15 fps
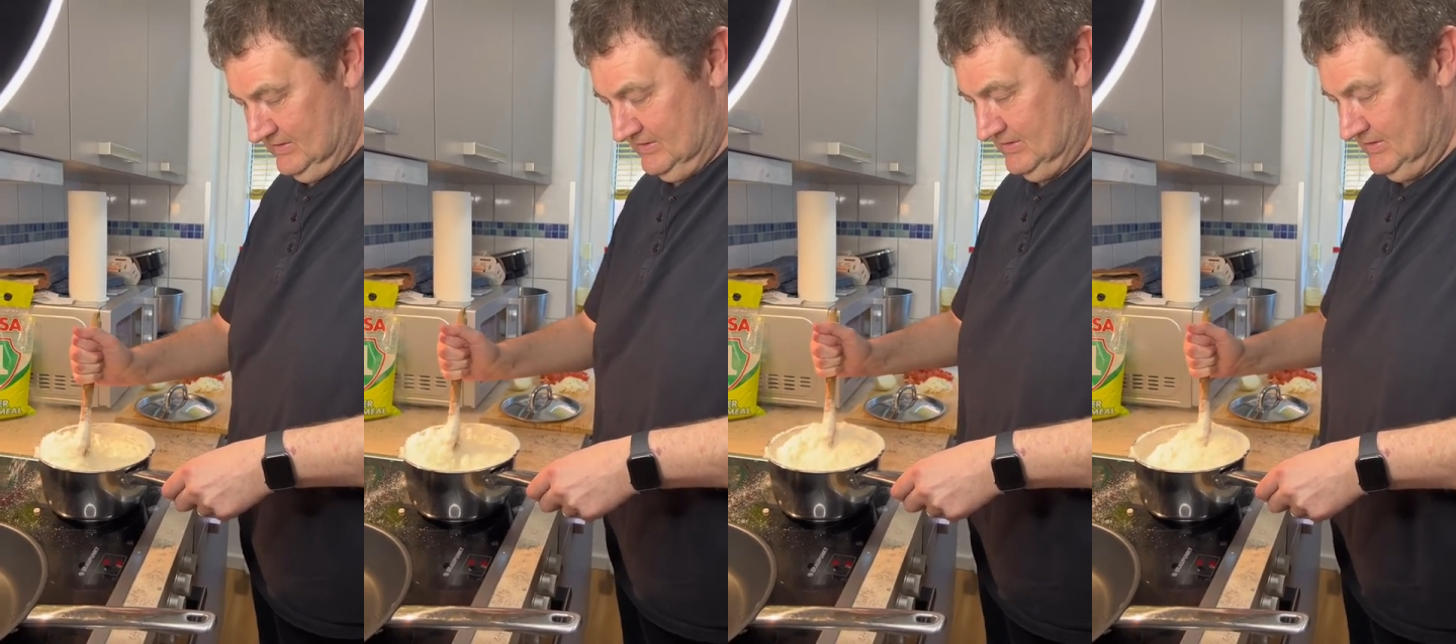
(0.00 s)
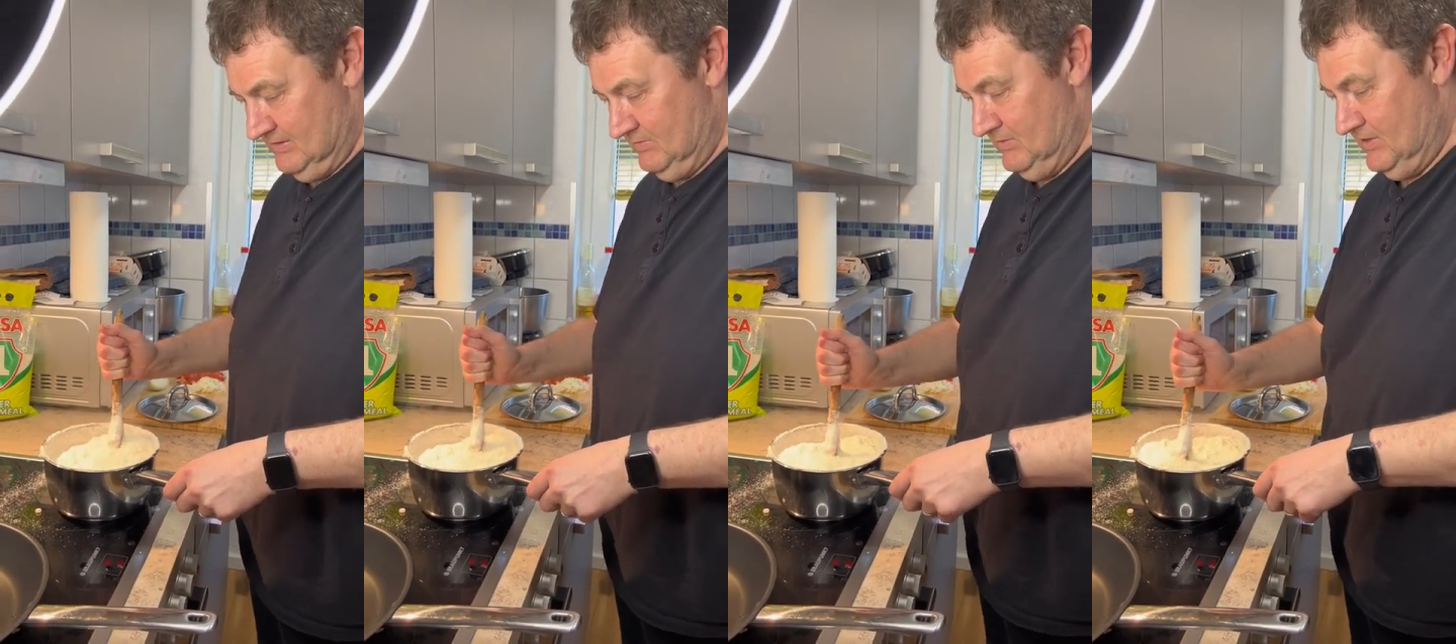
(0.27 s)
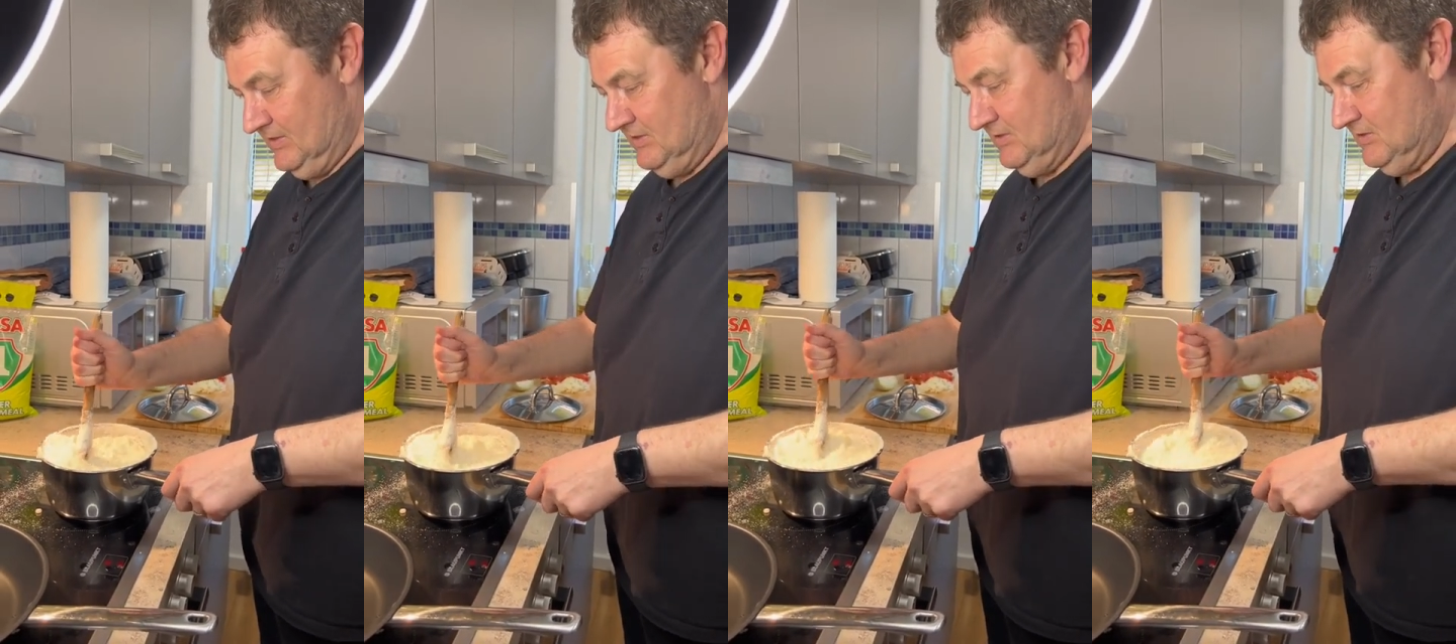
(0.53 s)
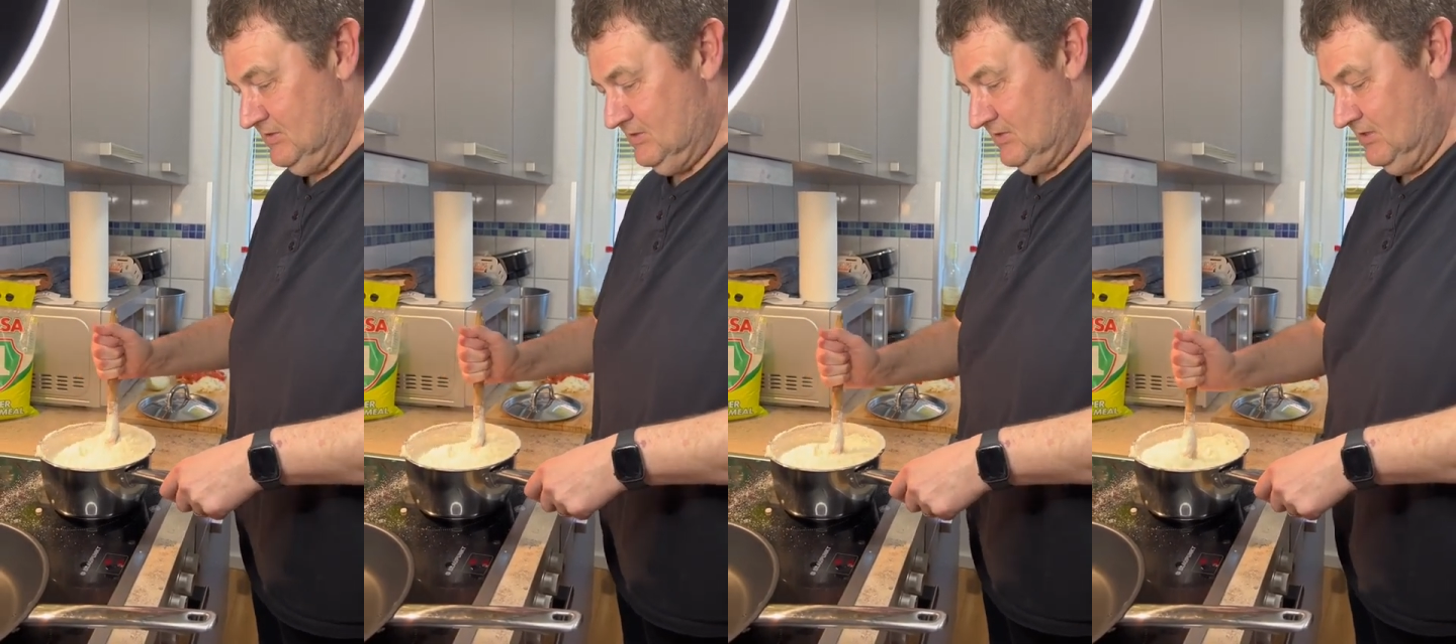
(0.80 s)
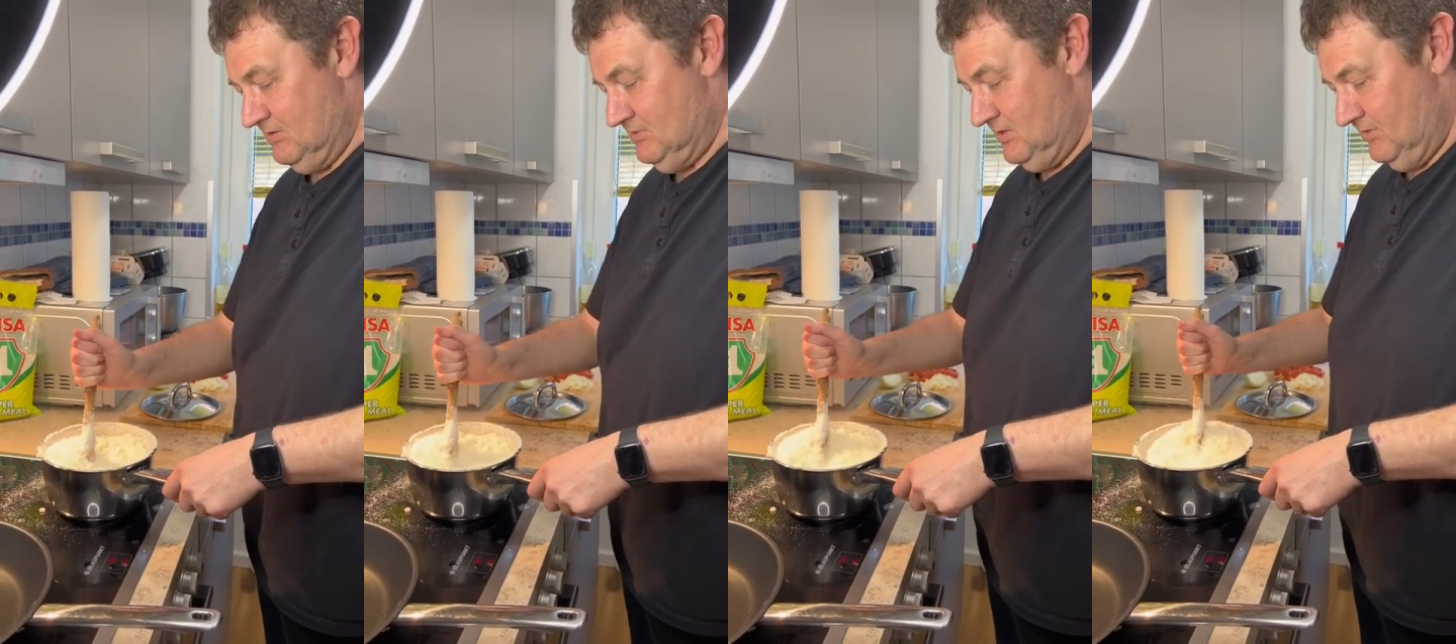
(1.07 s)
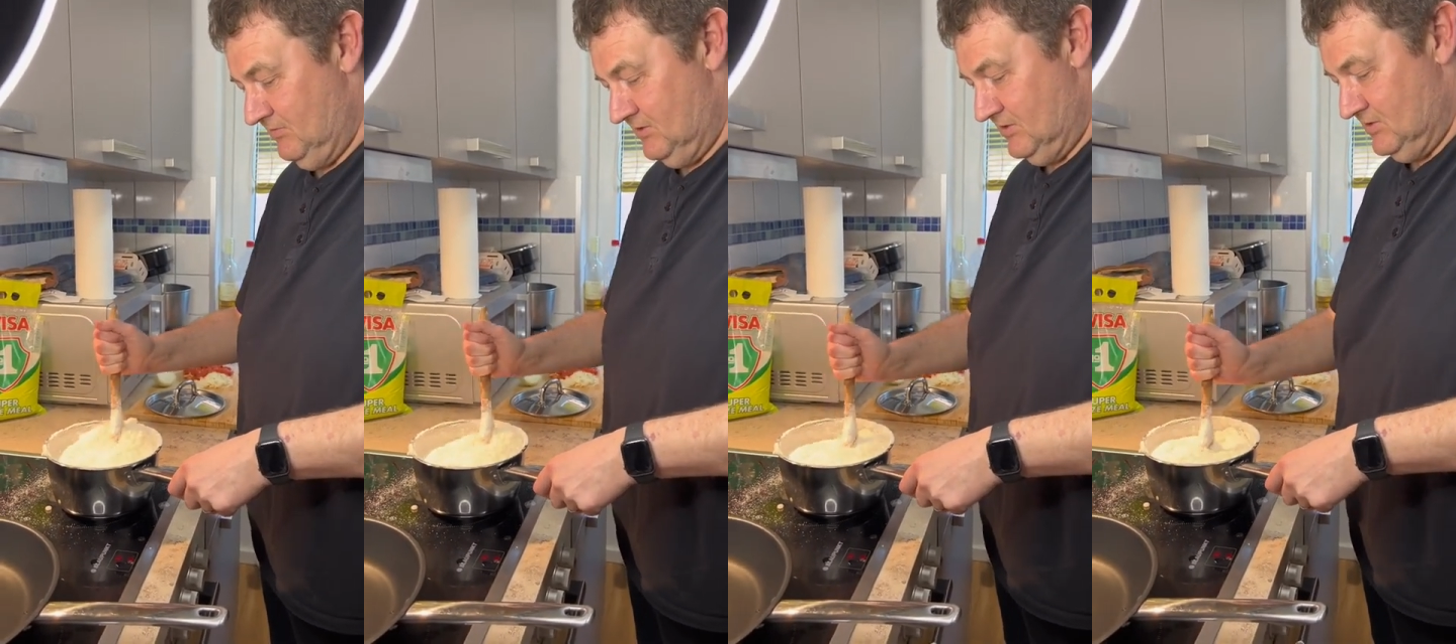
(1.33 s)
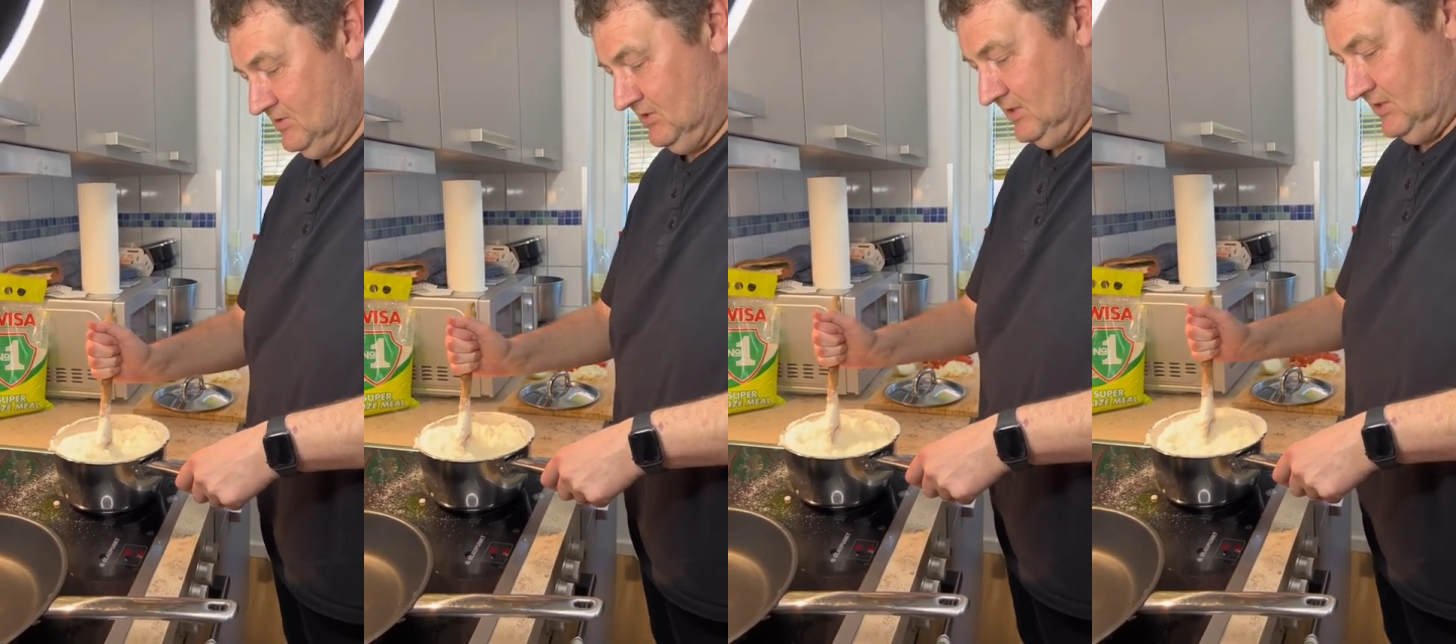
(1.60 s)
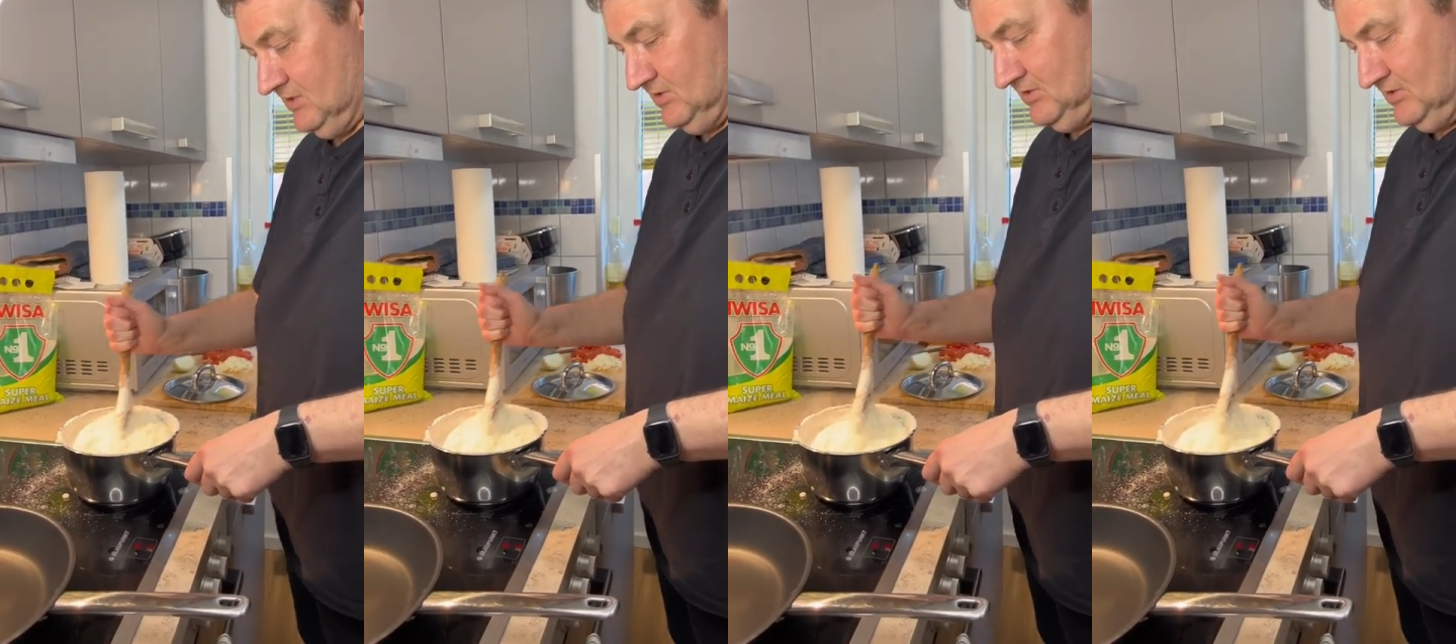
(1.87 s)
It goes over the sides.